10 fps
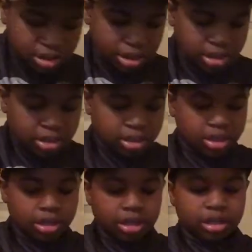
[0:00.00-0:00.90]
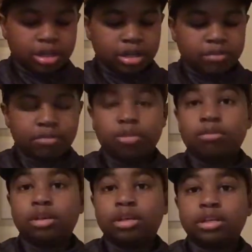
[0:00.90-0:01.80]
tail of the
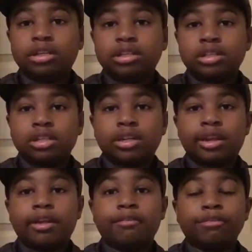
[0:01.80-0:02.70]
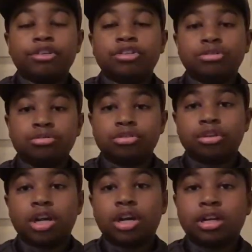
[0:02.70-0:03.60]
ones that I first showed
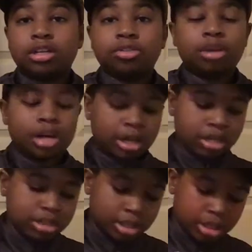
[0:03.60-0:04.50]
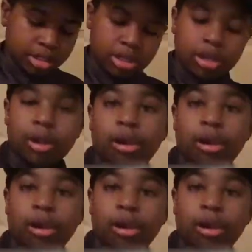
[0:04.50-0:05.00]
you guys. See?